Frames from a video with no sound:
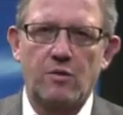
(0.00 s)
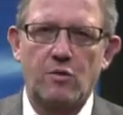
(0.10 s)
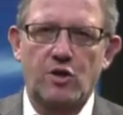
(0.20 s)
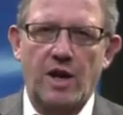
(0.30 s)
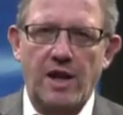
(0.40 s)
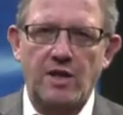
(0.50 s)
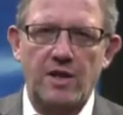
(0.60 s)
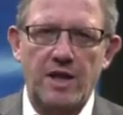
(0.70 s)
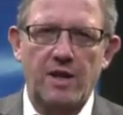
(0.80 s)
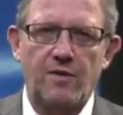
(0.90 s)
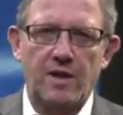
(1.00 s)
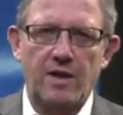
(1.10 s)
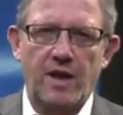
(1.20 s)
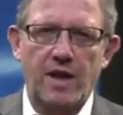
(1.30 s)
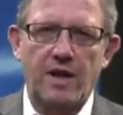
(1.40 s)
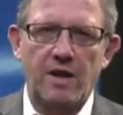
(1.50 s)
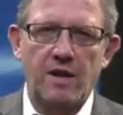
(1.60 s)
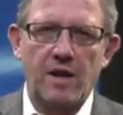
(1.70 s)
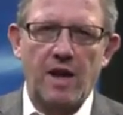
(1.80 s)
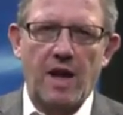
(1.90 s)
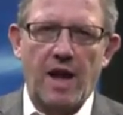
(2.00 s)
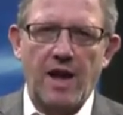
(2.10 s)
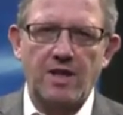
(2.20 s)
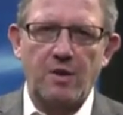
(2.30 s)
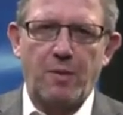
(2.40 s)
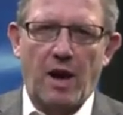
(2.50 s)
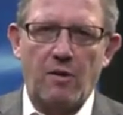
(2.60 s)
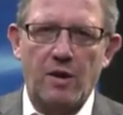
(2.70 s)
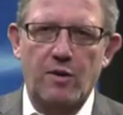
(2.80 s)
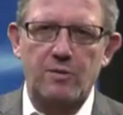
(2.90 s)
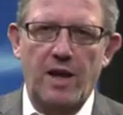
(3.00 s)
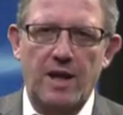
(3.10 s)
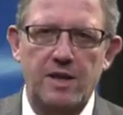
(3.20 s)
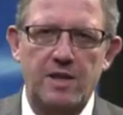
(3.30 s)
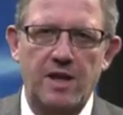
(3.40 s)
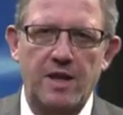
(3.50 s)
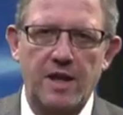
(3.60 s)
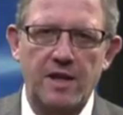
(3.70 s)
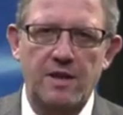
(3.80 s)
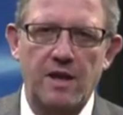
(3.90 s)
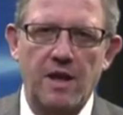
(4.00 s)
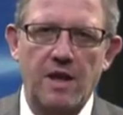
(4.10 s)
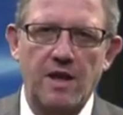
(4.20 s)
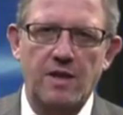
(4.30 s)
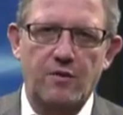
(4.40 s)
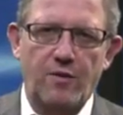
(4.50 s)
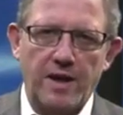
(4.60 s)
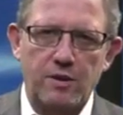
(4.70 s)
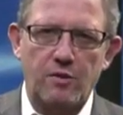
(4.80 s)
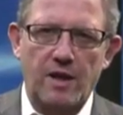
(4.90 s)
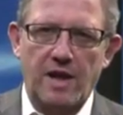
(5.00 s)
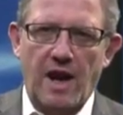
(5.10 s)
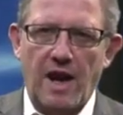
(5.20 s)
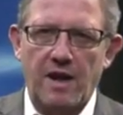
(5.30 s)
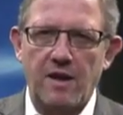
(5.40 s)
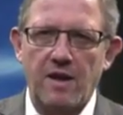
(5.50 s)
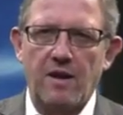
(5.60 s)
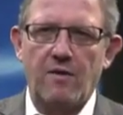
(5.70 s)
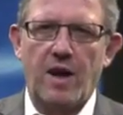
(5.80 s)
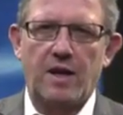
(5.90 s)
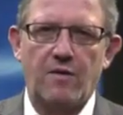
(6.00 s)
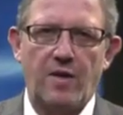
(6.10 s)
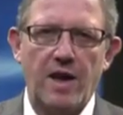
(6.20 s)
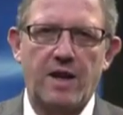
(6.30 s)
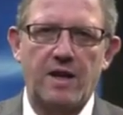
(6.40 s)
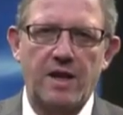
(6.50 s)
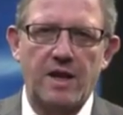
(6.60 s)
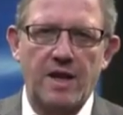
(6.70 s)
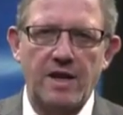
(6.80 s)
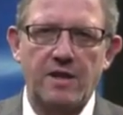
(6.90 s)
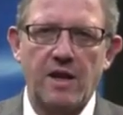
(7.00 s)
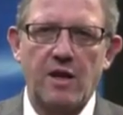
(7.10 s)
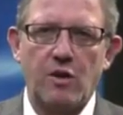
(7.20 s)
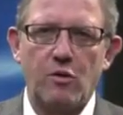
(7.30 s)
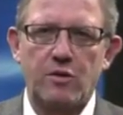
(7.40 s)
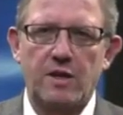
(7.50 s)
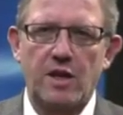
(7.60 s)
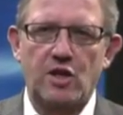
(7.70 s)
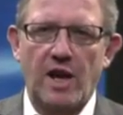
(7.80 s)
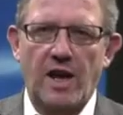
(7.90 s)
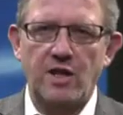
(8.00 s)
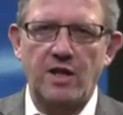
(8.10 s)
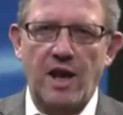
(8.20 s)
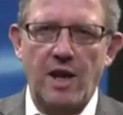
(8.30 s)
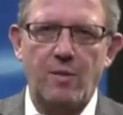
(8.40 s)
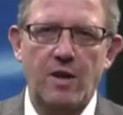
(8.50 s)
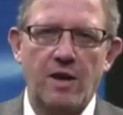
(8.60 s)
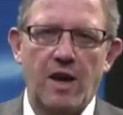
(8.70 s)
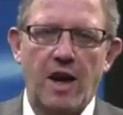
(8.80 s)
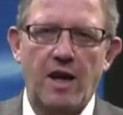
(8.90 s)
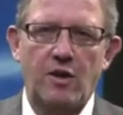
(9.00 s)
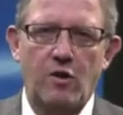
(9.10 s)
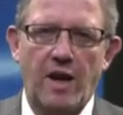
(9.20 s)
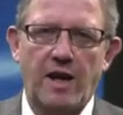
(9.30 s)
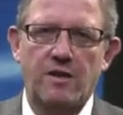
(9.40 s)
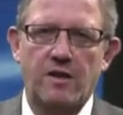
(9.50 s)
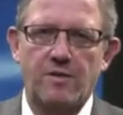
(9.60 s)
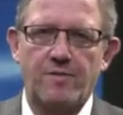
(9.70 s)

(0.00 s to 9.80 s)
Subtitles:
to charge an electric vehicle, AC power from the electricity grid is fed to the car via the vehicle inlet using the charging cable and connector.